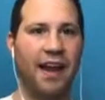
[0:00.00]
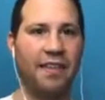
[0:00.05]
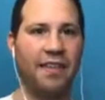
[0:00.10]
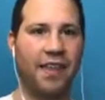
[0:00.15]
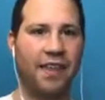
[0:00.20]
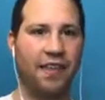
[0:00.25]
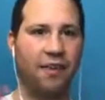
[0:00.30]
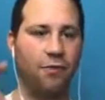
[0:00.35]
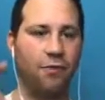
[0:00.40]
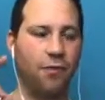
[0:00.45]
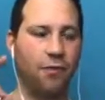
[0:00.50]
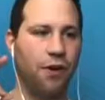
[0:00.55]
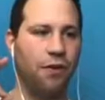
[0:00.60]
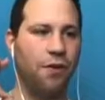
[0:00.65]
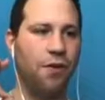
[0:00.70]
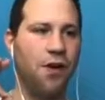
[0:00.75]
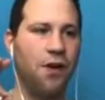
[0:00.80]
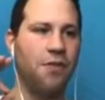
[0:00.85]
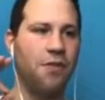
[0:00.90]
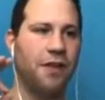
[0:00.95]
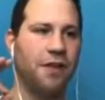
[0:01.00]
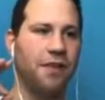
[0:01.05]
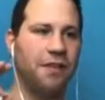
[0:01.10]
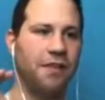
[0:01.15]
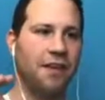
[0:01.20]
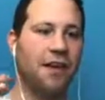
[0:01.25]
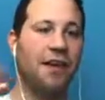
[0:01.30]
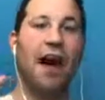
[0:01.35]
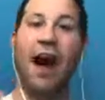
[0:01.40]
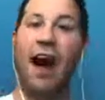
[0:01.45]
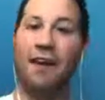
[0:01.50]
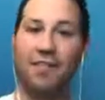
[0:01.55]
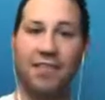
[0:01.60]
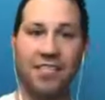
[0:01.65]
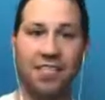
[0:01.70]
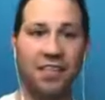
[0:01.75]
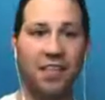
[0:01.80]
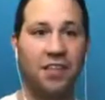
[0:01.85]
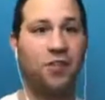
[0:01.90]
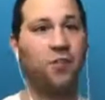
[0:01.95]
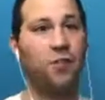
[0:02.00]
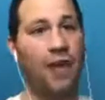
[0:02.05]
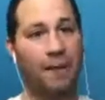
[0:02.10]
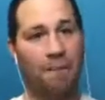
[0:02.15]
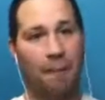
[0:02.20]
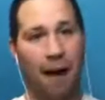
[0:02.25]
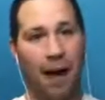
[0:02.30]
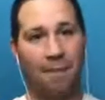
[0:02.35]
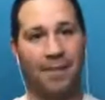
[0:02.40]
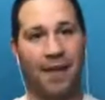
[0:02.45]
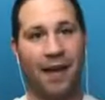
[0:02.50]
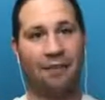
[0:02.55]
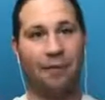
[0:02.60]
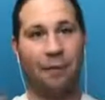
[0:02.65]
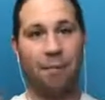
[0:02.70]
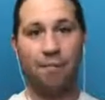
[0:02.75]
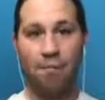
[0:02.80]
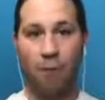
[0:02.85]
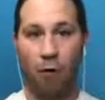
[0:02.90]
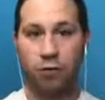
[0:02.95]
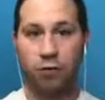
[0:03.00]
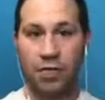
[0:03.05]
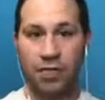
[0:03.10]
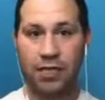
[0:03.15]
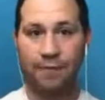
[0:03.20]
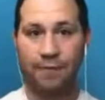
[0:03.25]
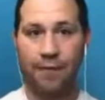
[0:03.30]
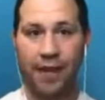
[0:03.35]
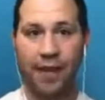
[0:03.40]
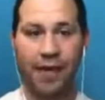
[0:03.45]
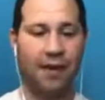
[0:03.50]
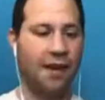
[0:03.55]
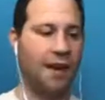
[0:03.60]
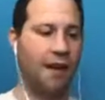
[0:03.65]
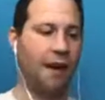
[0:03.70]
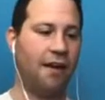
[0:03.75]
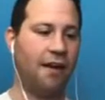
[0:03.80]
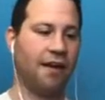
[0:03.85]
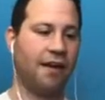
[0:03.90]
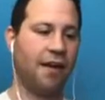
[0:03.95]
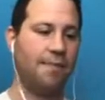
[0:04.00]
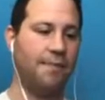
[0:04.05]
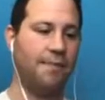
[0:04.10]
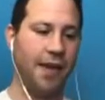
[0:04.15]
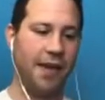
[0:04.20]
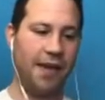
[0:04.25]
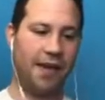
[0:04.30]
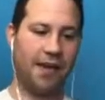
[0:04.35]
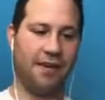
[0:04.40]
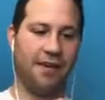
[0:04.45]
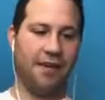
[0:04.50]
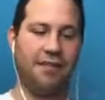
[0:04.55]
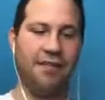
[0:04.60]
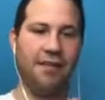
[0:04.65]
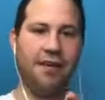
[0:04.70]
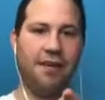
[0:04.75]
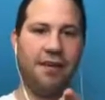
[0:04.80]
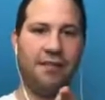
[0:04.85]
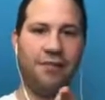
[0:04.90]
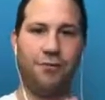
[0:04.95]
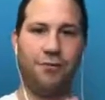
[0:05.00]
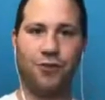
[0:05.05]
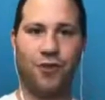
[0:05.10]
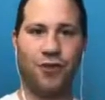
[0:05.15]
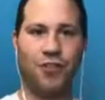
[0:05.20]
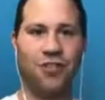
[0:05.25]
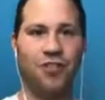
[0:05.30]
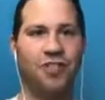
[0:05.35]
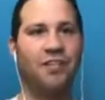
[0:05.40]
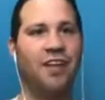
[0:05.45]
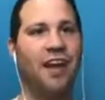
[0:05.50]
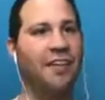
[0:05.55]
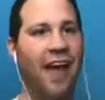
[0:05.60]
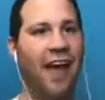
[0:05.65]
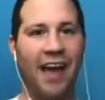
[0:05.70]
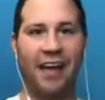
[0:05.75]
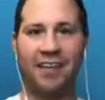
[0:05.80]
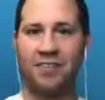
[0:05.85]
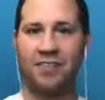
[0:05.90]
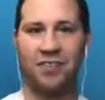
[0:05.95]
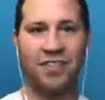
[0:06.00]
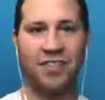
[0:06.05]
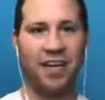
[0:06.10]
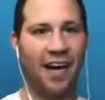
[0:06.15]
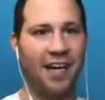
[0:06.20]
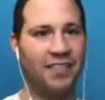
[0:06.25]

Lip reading: I think the obviously the two that popped out the most to me are going to be the nutrition and the exercise.